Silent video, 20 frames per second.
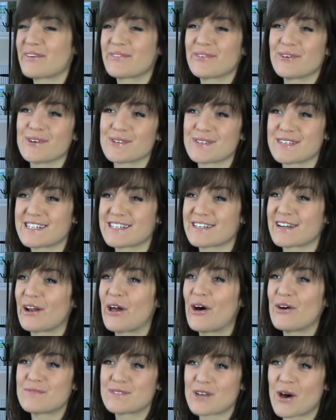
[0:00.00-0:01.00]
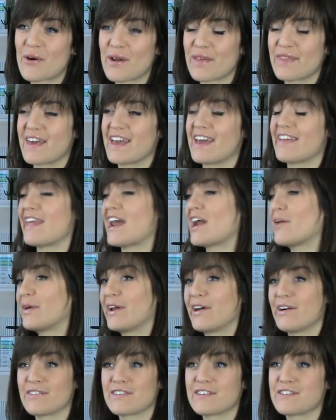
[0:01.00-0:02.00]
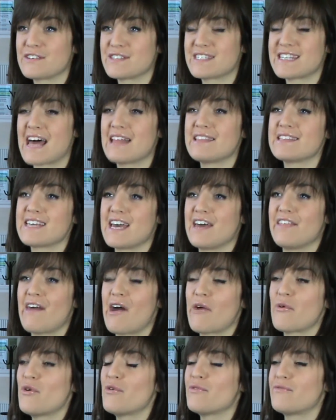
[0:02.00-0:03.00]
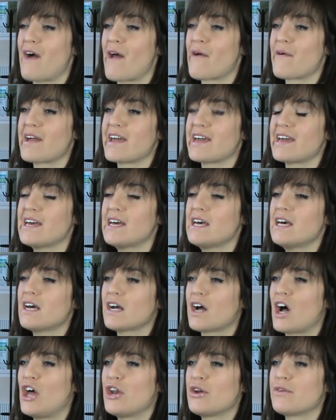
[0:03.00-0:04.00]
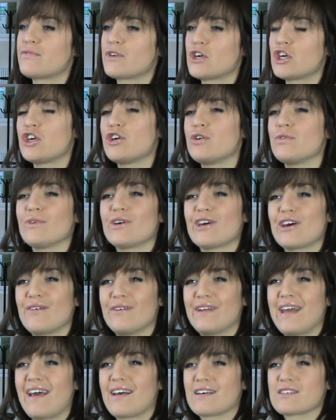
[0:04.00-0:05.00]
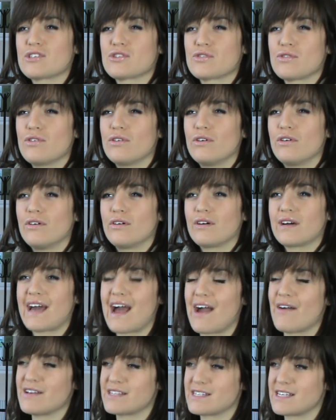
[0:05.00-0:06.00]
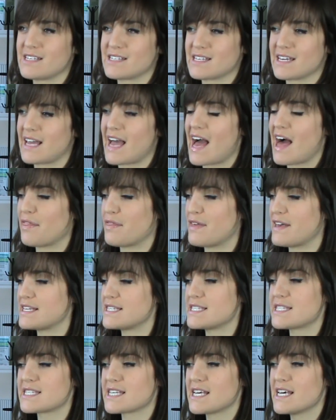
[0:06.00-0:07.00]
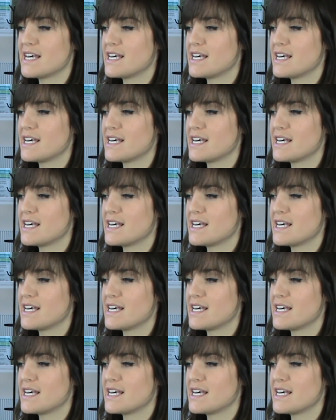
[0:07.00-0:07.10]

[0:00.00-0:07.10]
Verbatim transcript: of course, we did a lot of Dorothy, and then I went on to do Sandy, and they're all very kind of cute girl next door characters, and Kathy's